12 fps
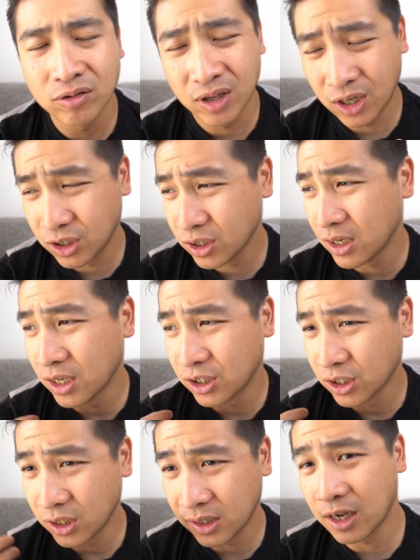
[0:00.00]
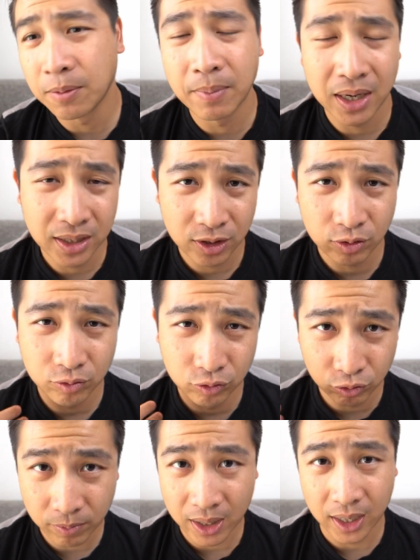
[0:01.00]
So the agent actually take up money to
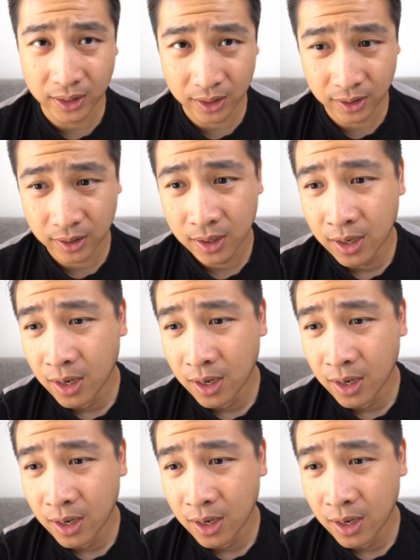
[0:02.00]
do marketing